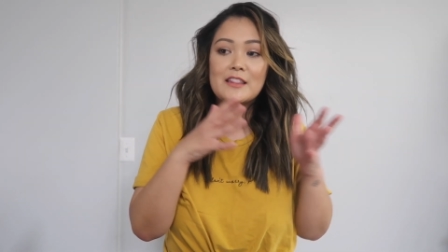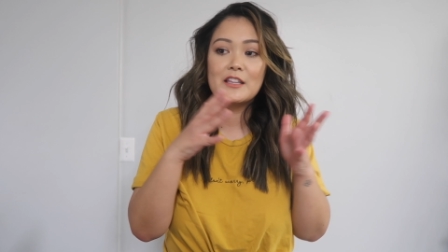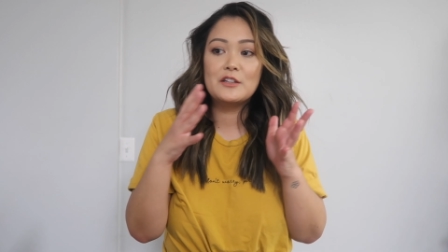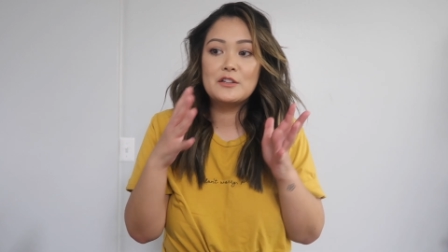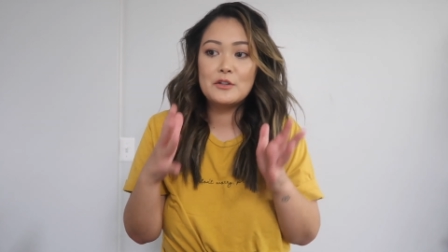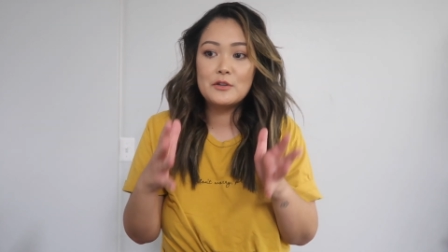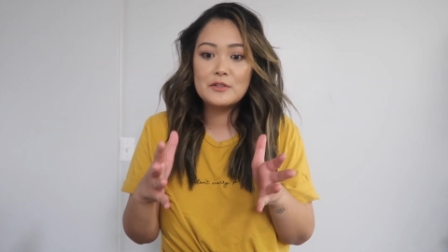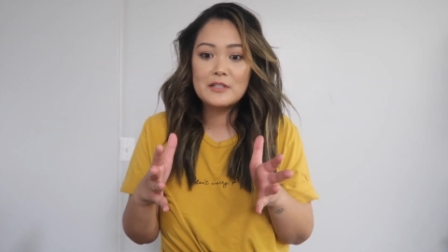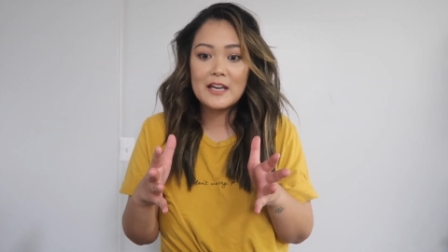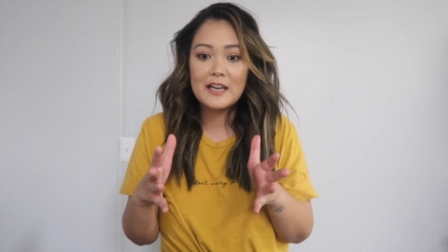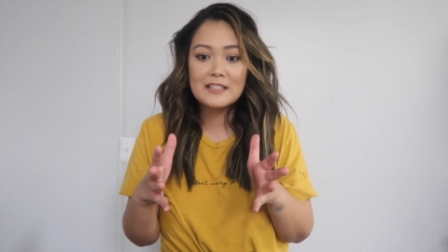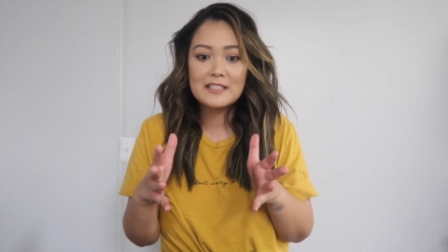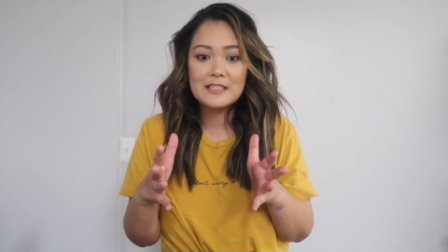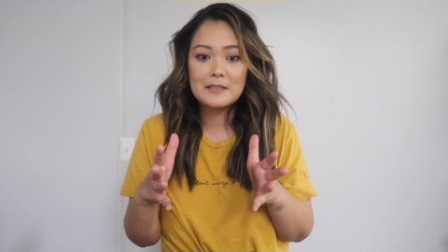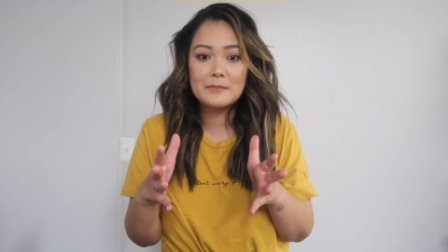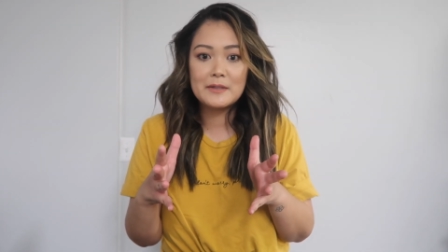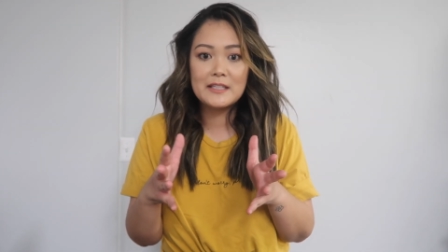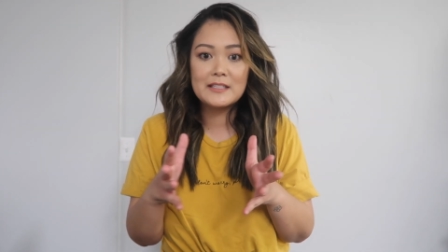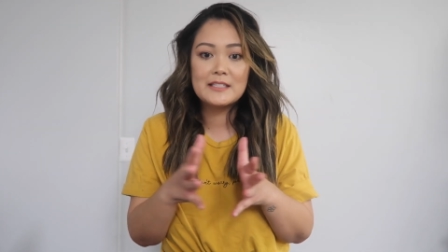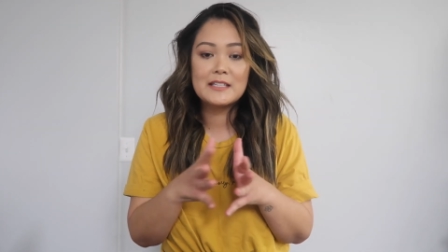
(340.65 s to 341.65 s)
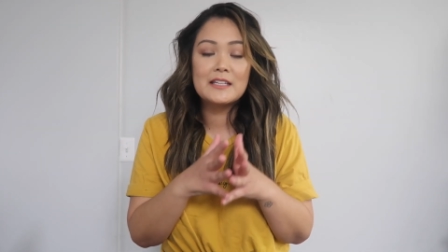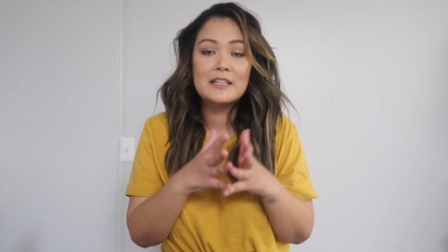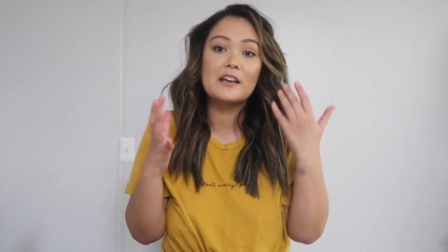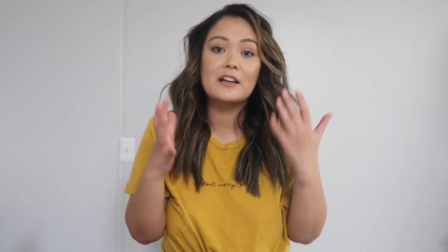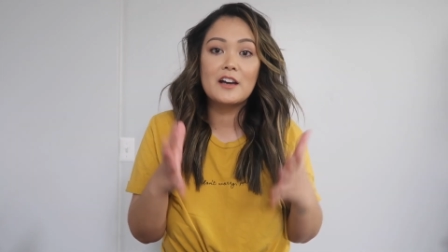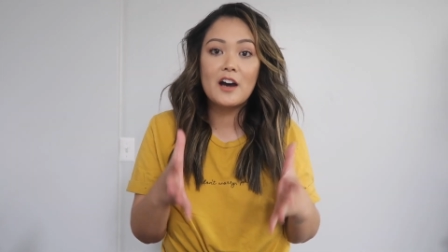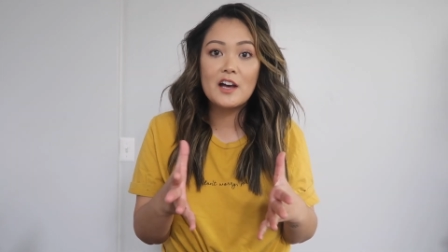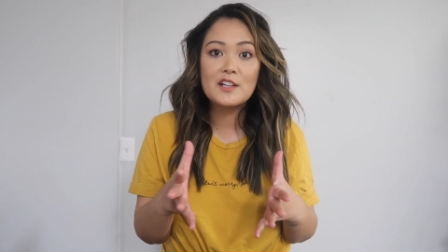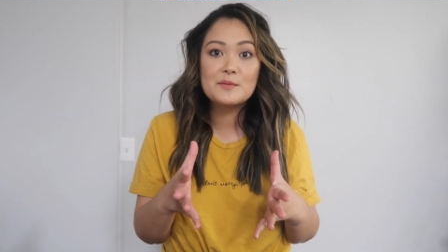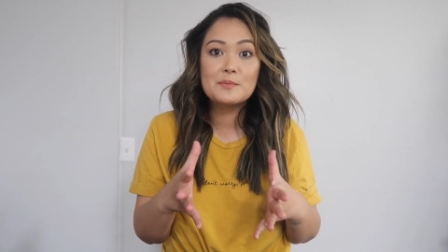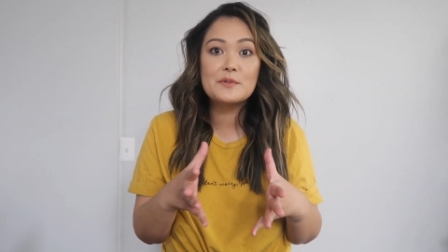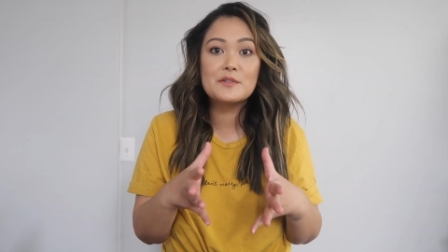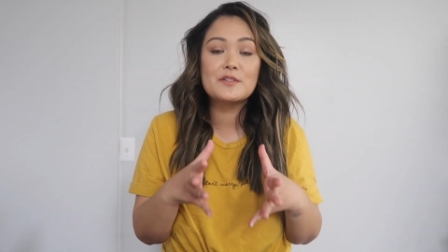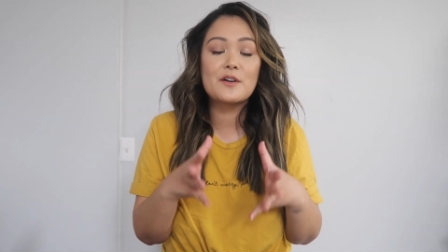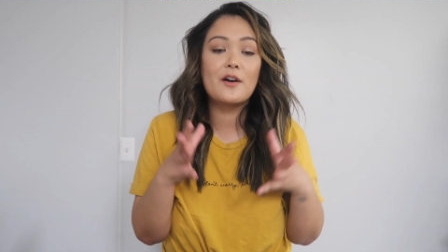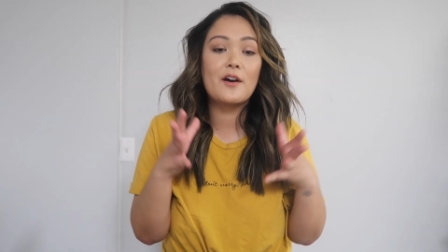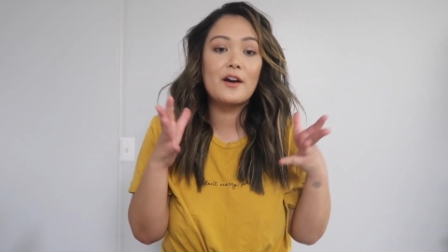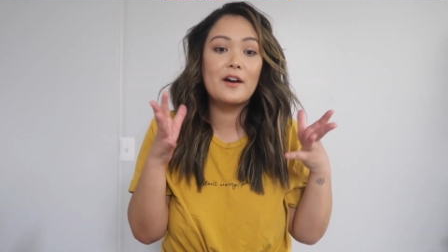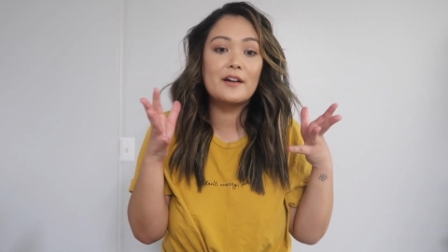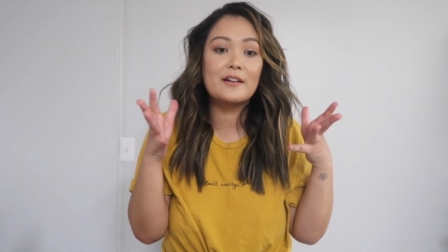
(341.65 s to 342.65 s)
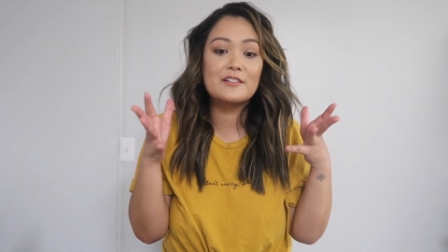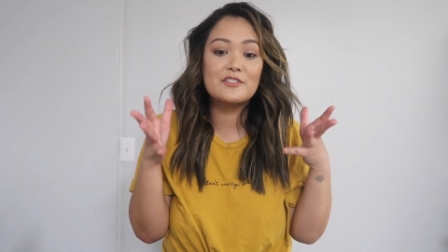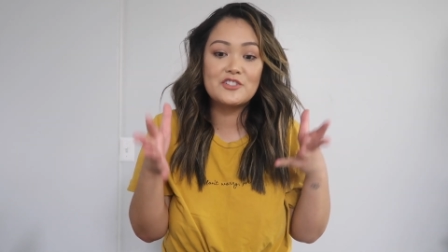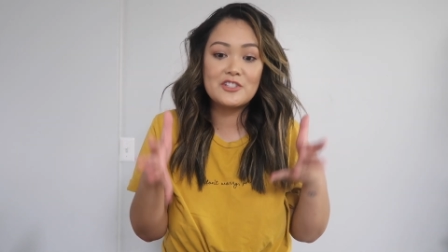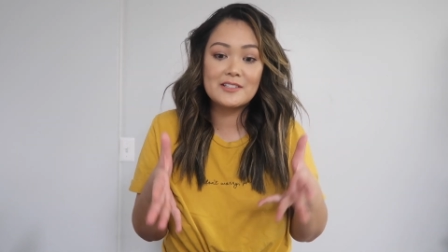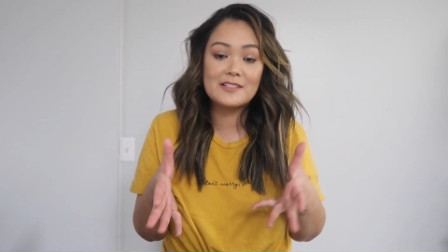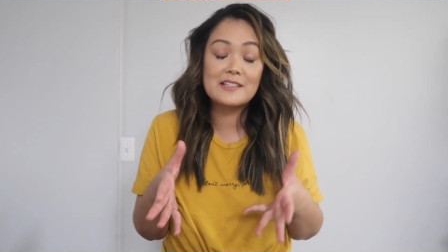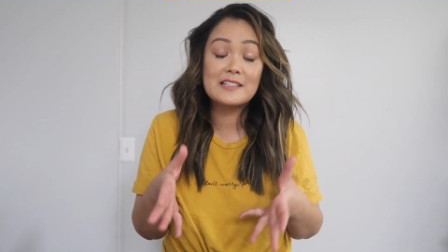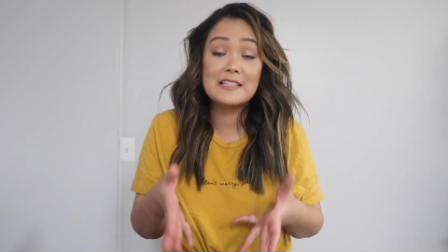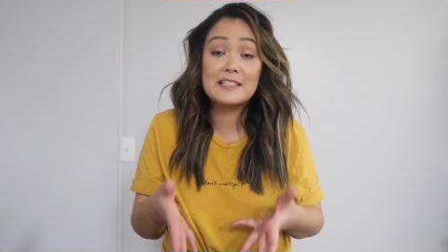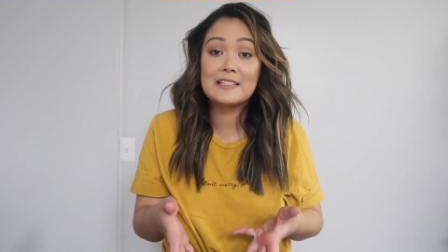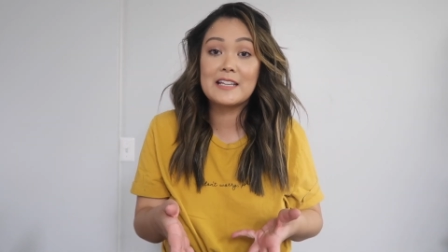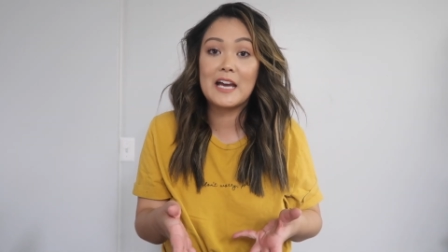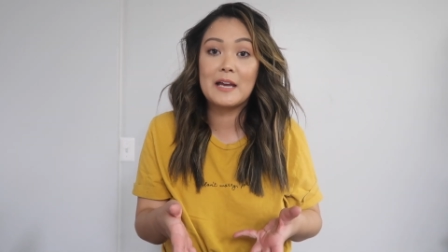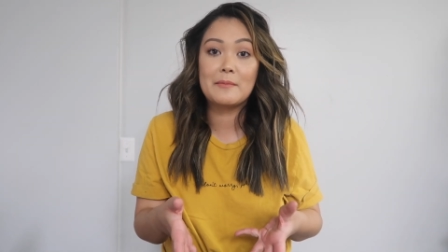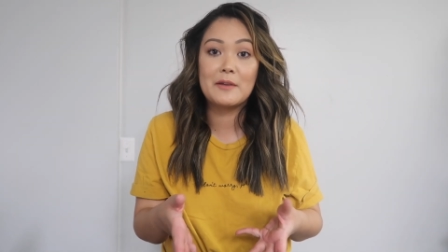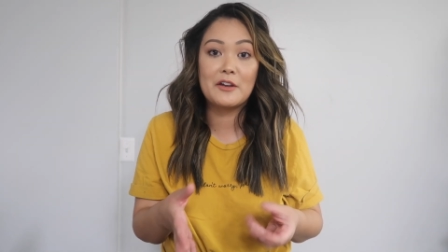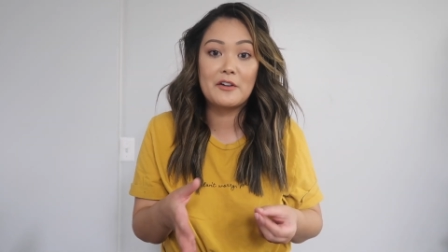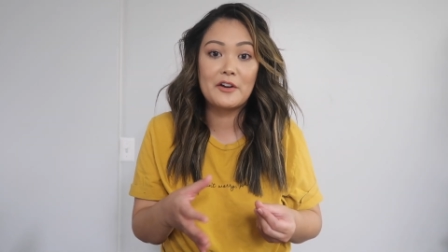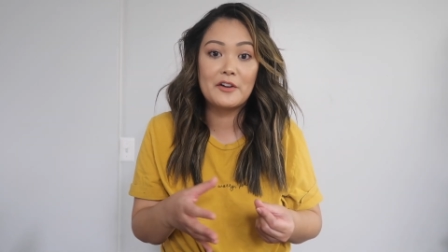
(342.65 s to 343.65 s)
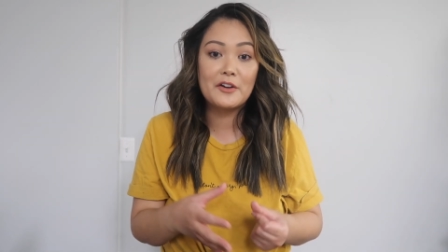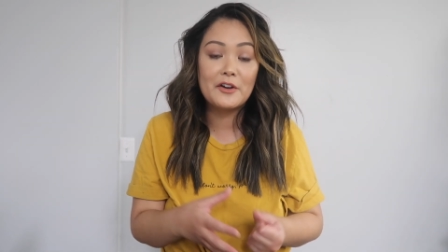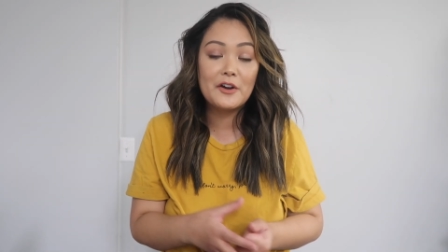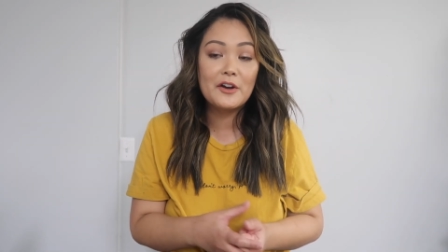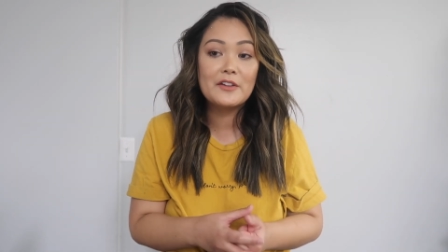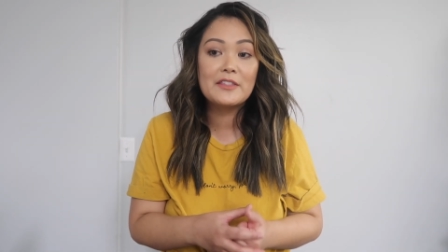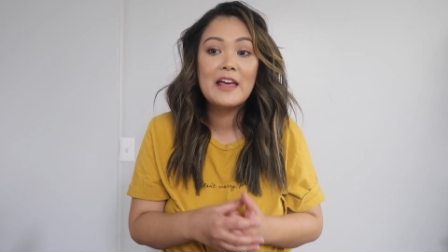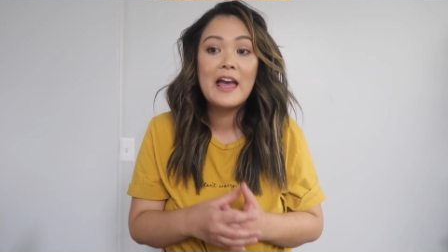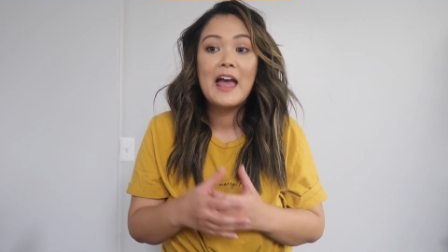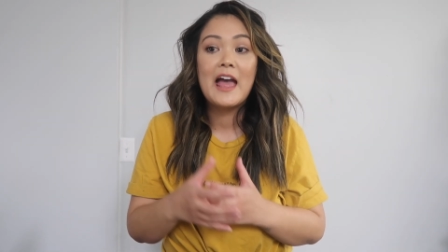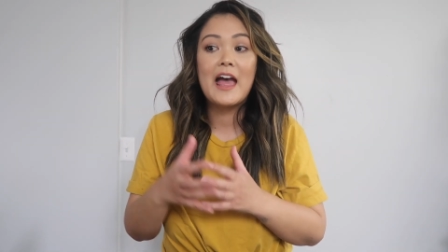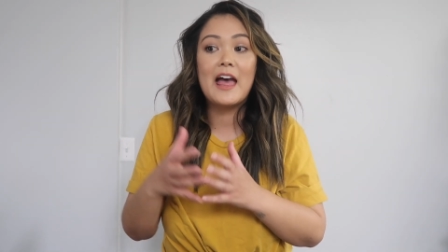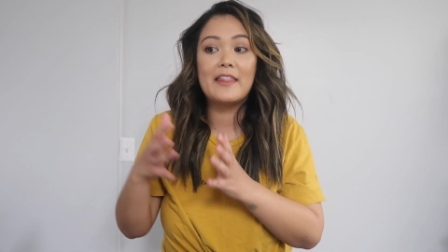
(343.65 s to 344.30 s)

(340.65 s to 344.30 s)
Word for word: the New Testament, the Gospels are Jesus' time here on earth,